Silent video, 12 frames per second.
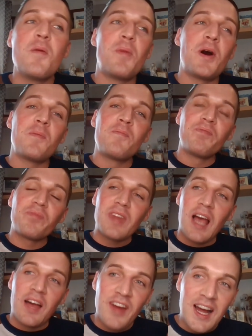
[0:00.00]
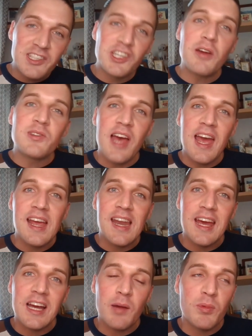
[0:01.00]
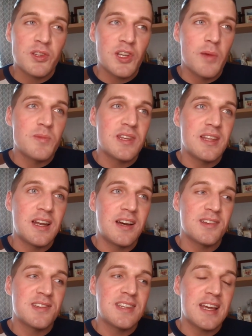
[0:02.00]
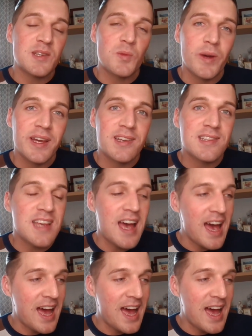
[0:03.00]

but I've had to go to A&E a couple of times in the last six weeks,